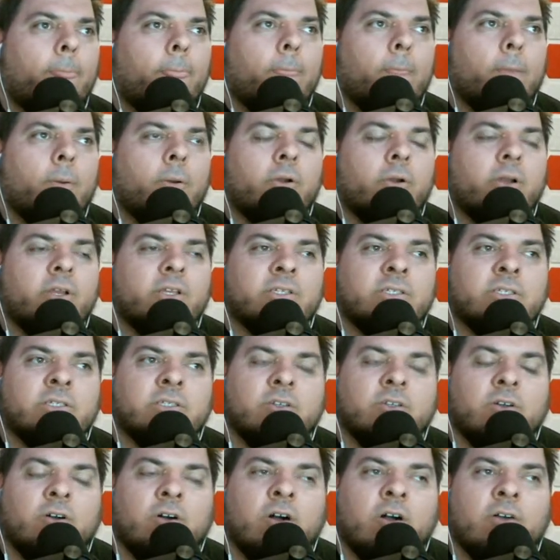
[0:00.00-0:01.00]
Her AC is
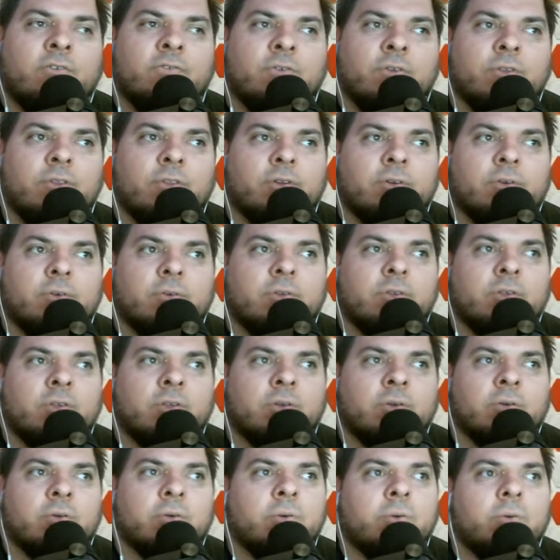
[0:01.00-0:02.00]
awful, though,
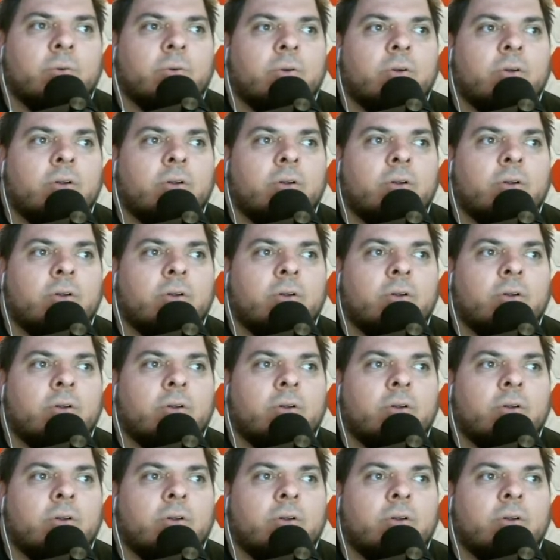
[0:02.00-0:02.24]
so.